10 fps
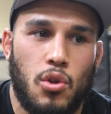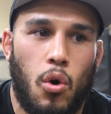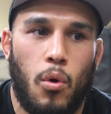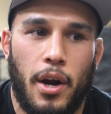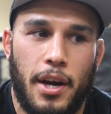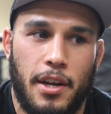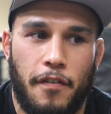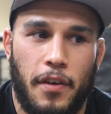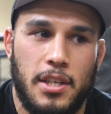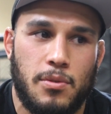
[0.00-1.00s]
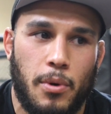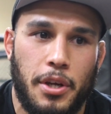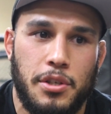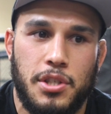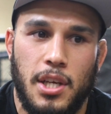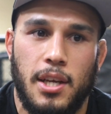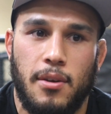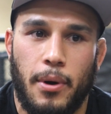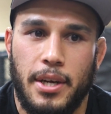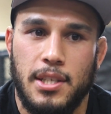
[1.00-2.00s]
nowhere in the fights where you
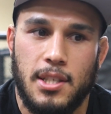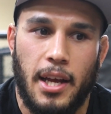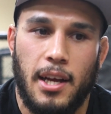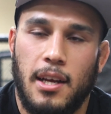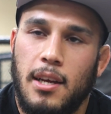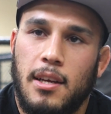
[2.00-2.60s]
see where he's like,